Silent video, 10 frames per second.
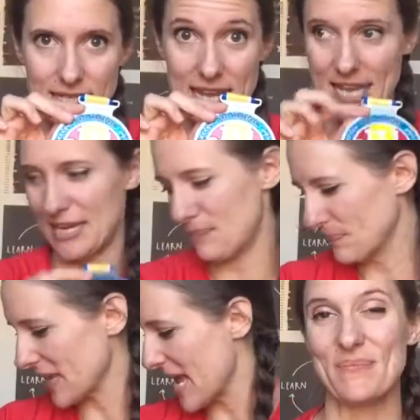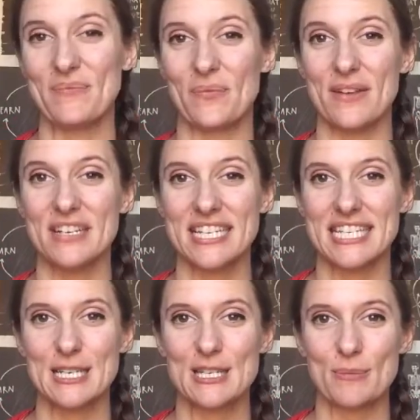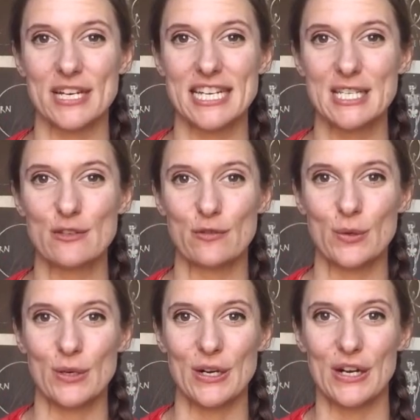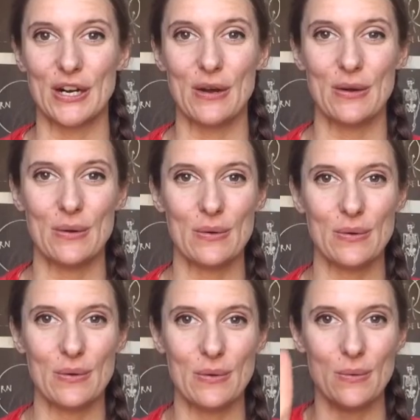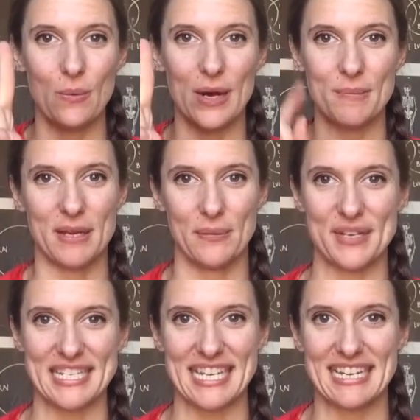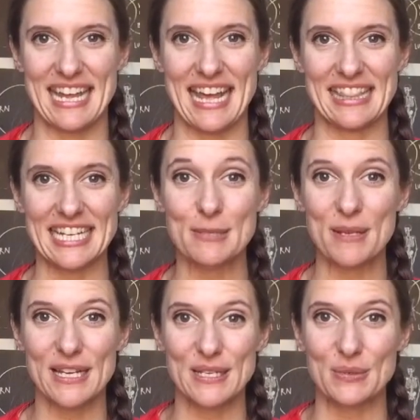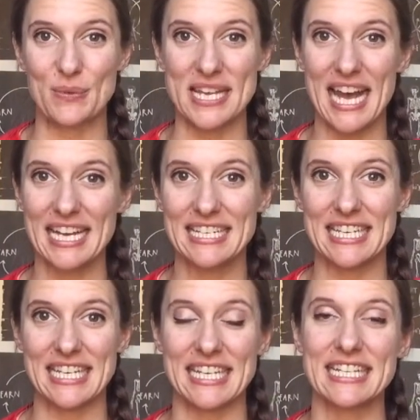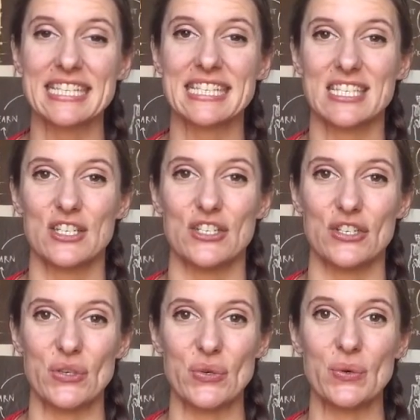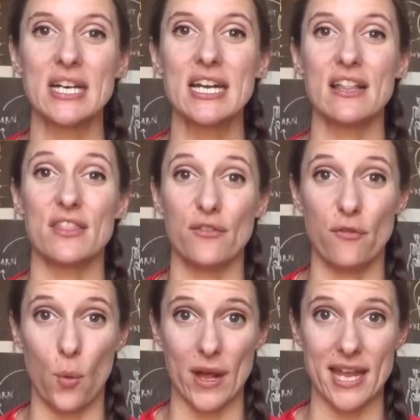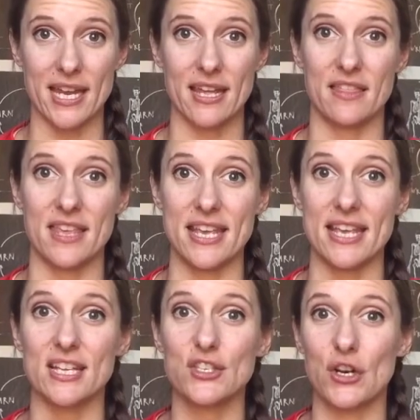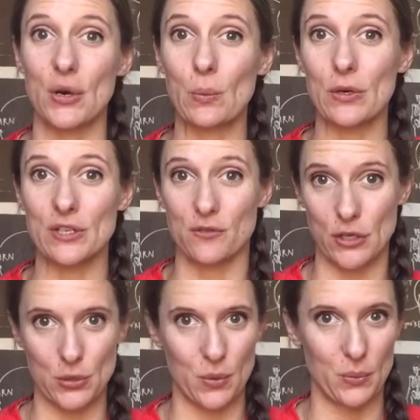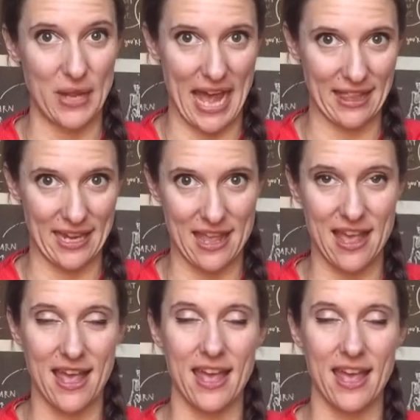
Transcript: taking it. We went to Disney Springs for one big reason, and that's because we had tickets to do The Void, the Star Wars virtual reality.